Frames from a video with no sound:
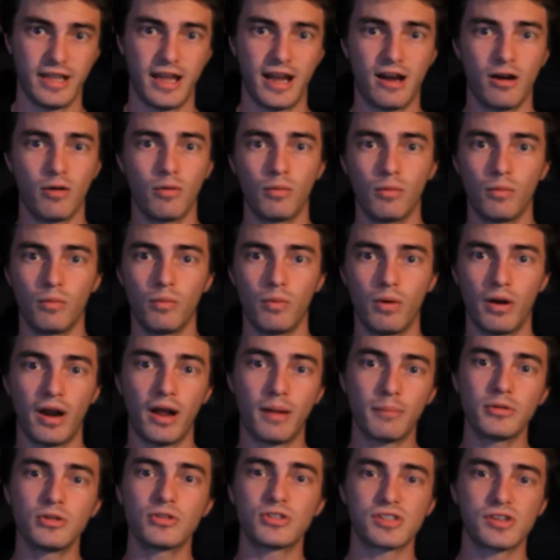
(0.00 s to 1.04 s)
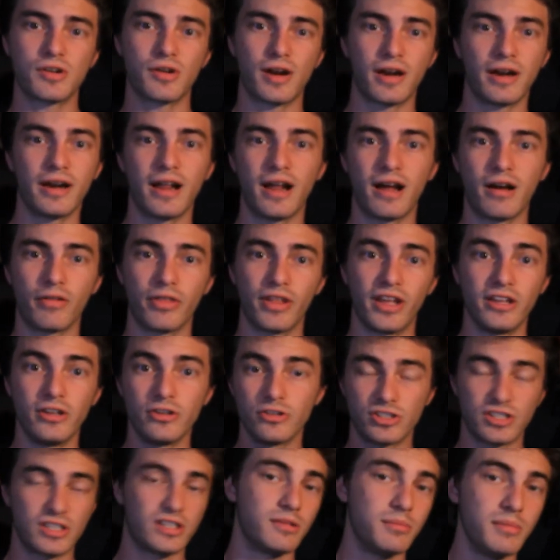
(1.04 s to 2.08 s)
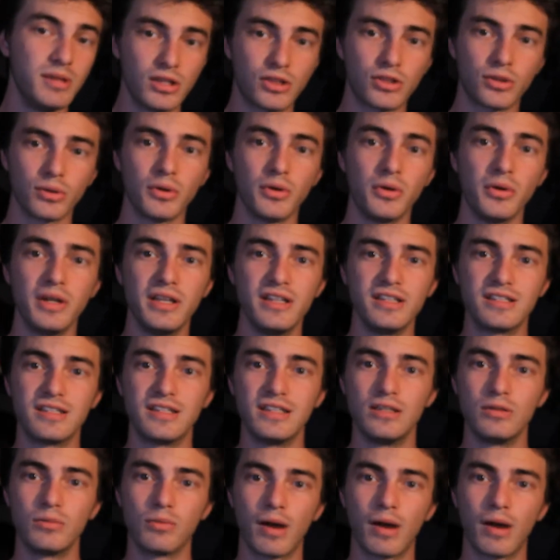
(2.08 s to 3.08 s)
Now, what I'm using right now that you're seeing me through is the